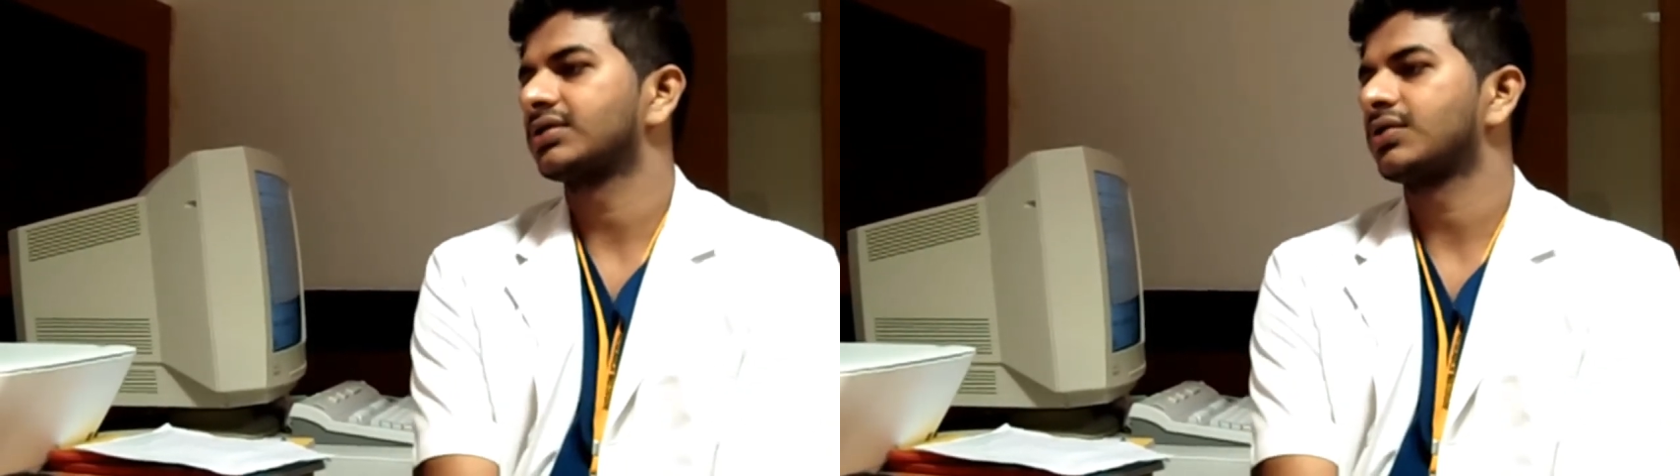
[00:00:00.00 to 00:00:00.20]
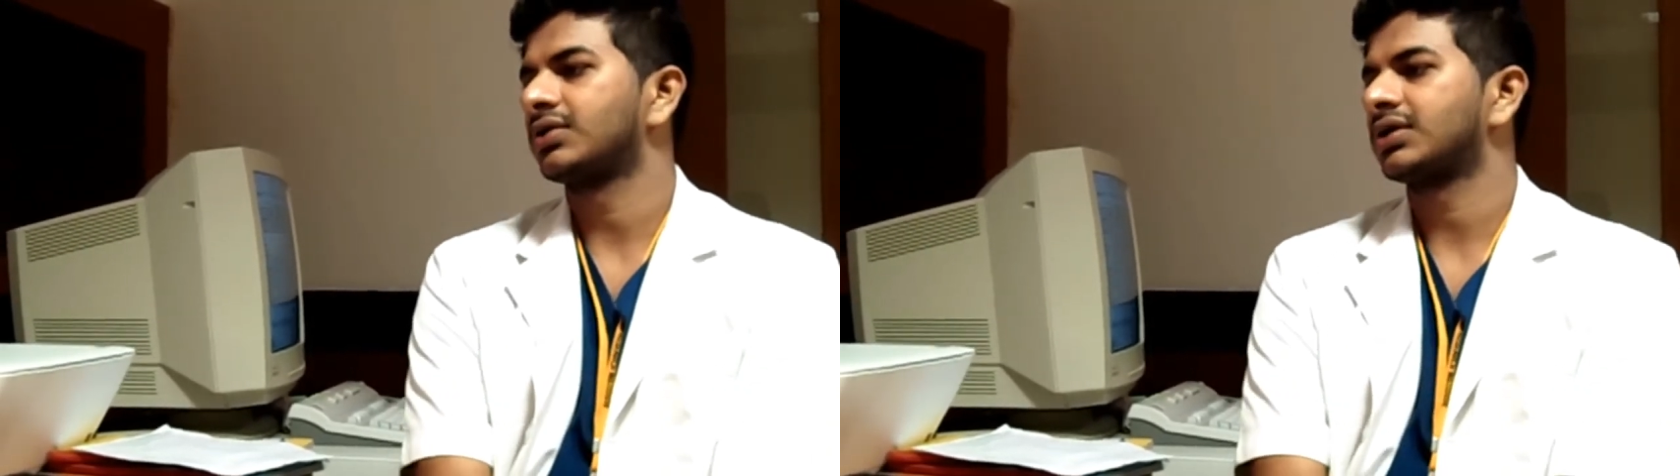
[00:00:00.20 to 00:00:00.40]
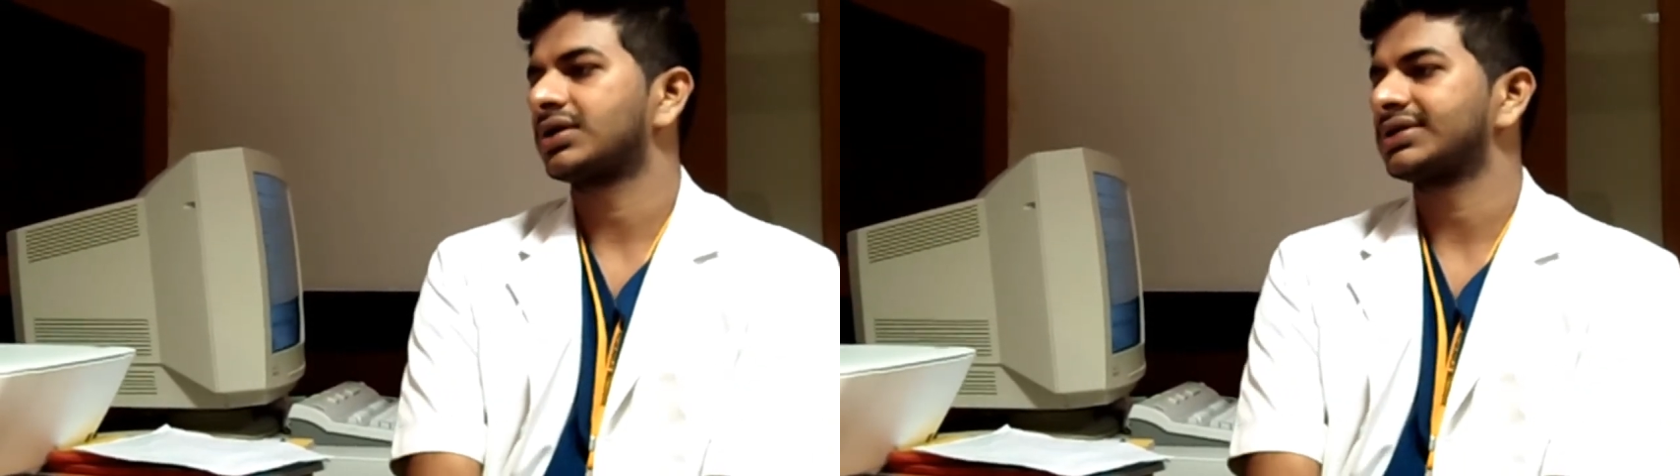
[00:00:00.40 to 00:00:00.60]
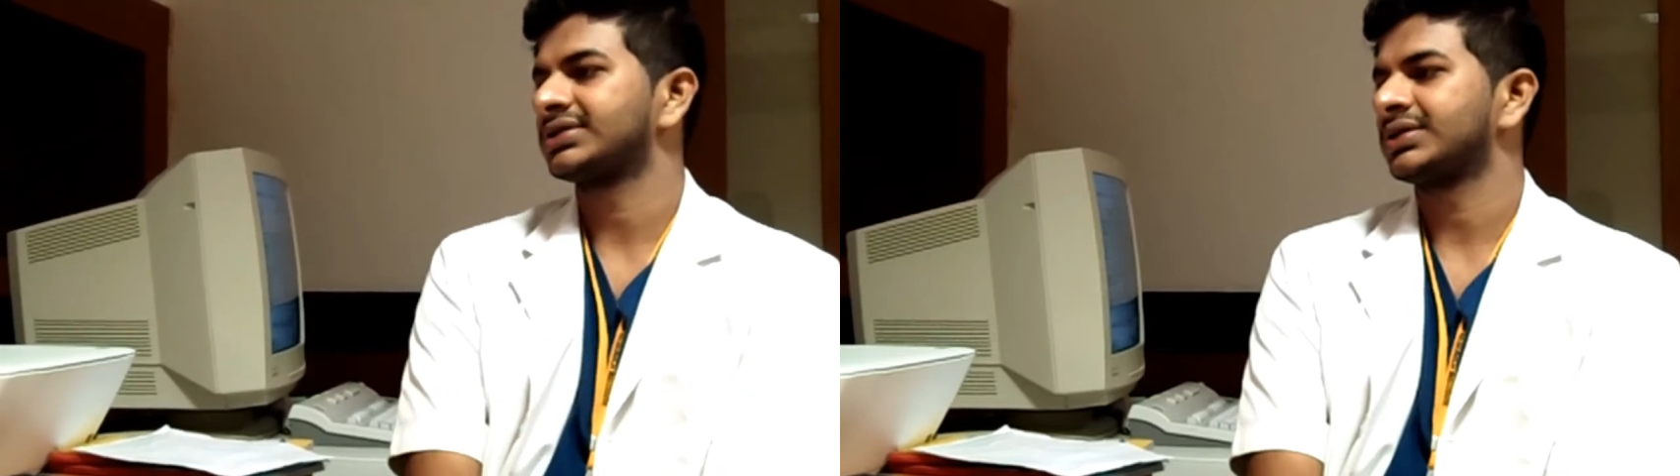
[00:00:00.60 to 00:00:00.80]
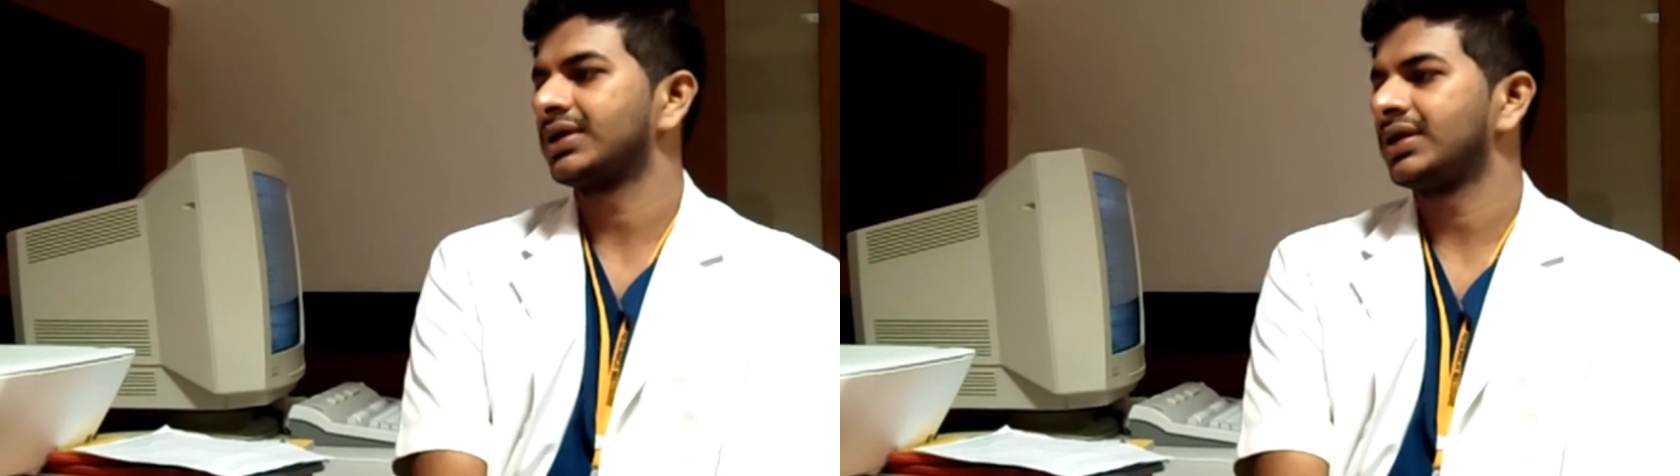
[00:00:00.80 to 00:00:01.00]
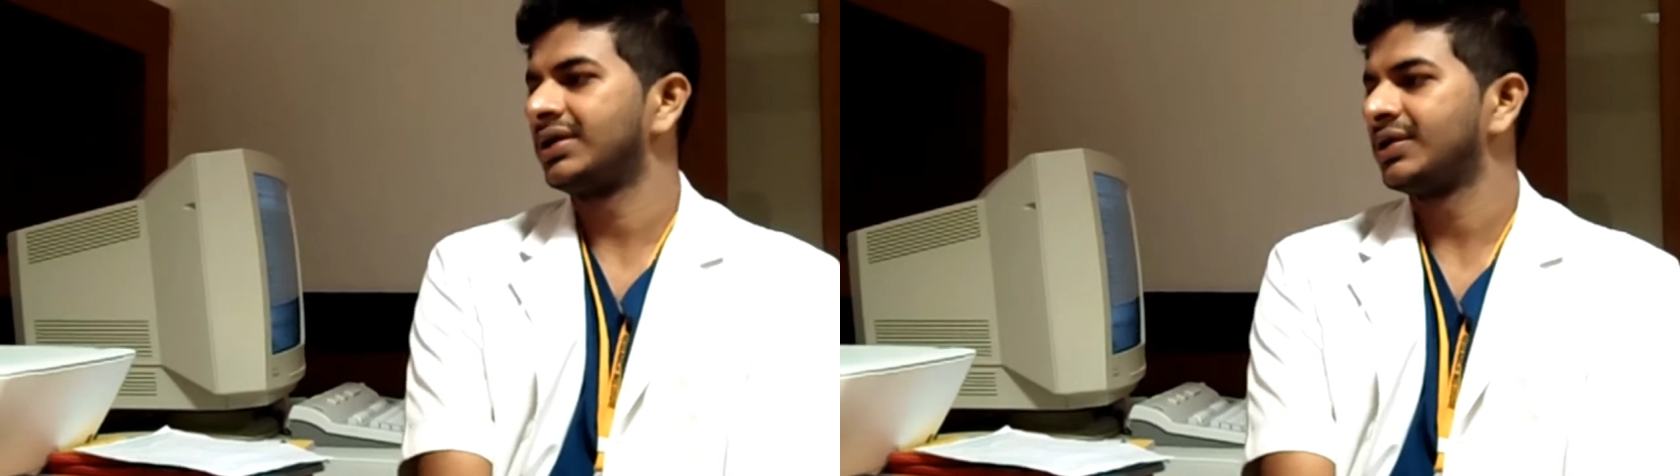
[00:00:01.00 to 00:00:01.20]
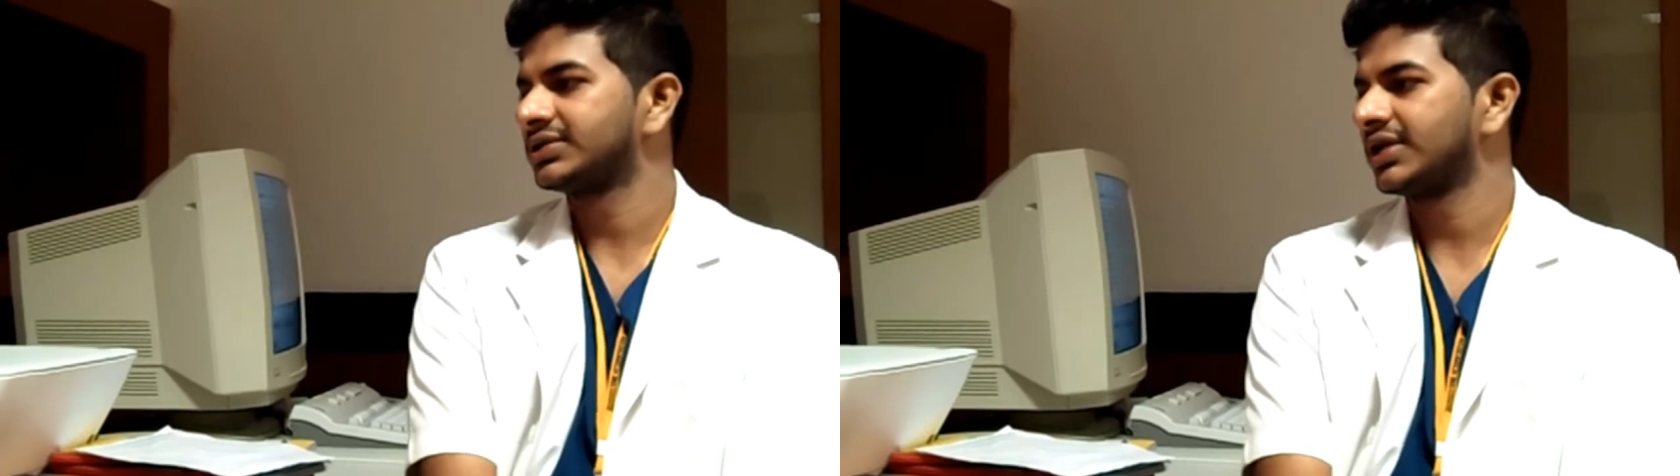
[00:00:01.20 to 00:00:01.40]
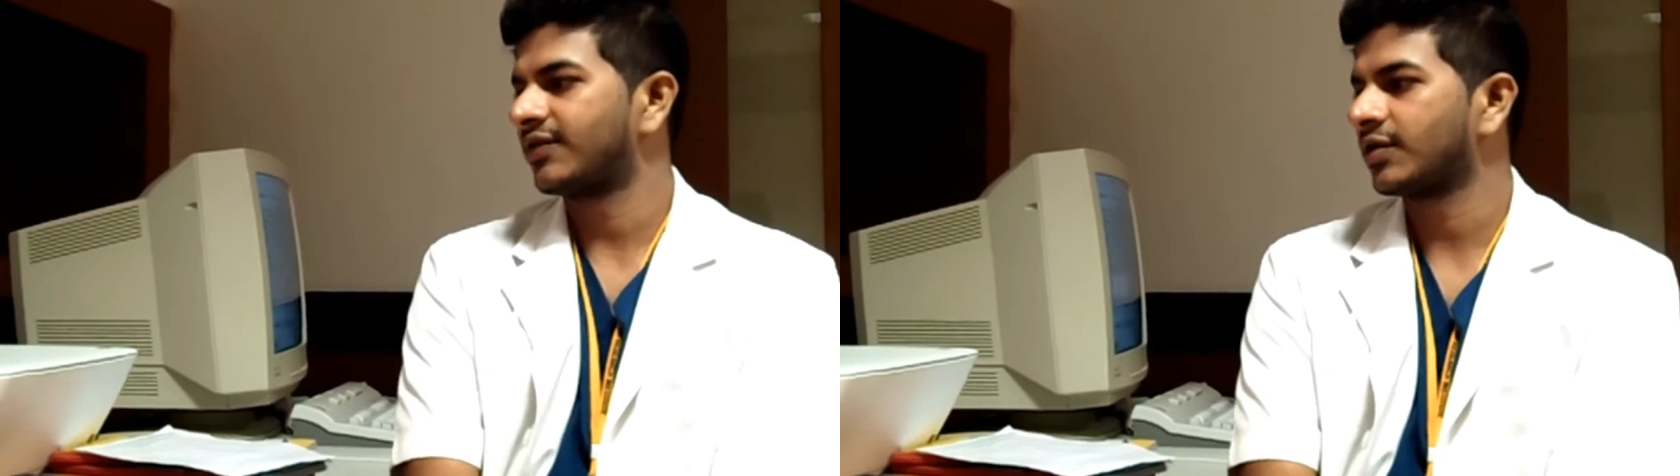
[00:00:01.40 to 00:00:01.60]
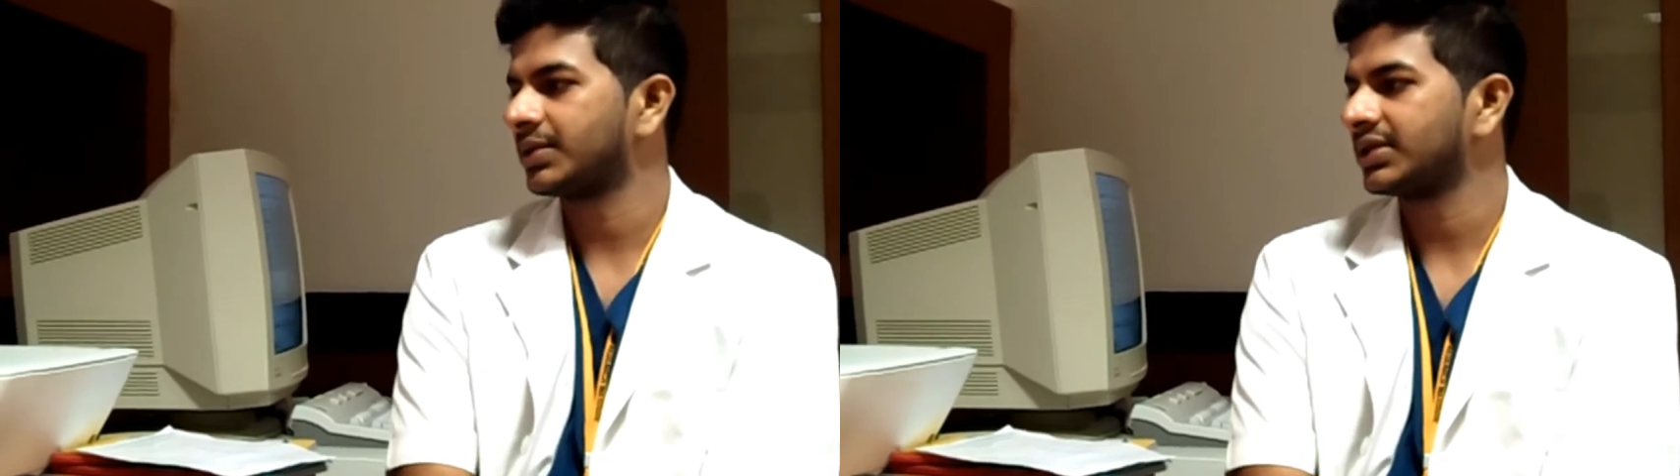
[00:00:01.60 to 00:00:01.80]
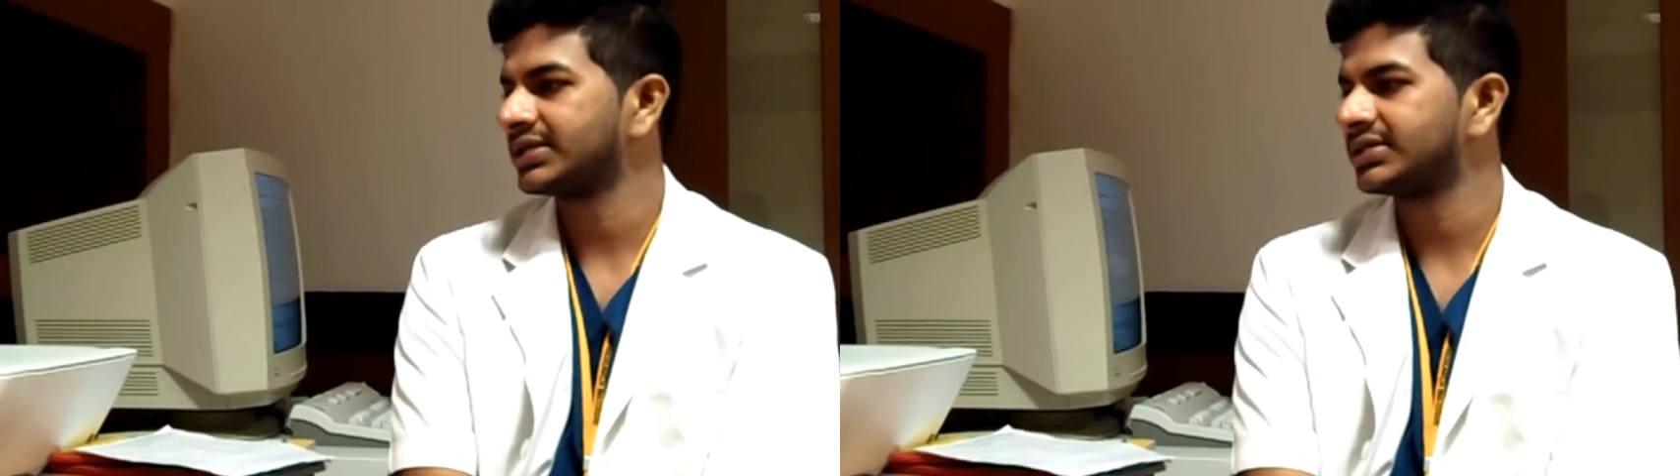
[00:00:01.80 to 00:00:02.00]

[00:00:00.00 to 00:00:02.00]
contrast-induced nephropathy